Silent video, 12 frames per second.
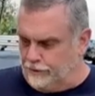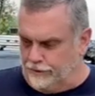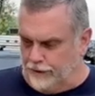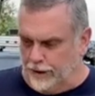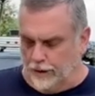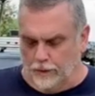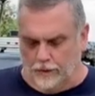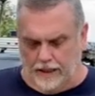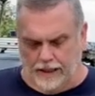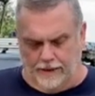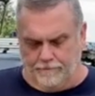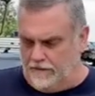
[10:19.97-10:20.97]
So
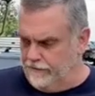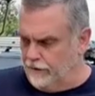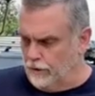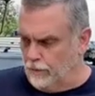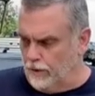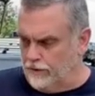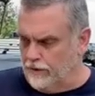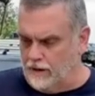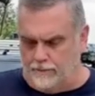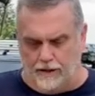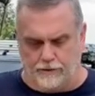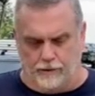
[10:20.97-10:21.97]
if you're wondering
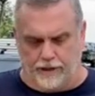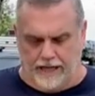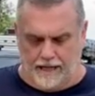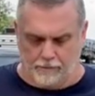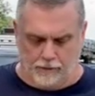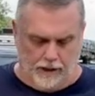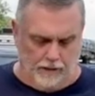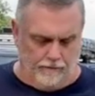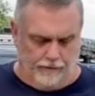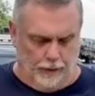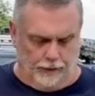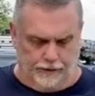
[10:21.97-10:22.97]
about your campground
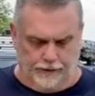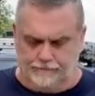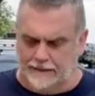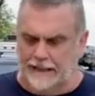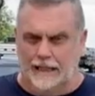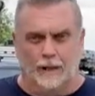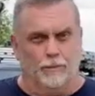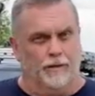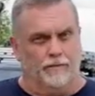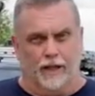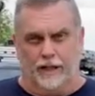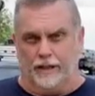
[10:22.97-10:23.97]
filter,
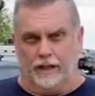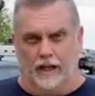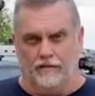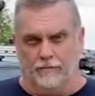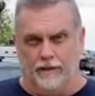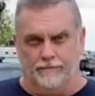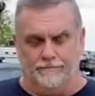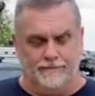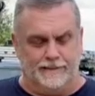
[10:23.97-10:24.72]
we've done government,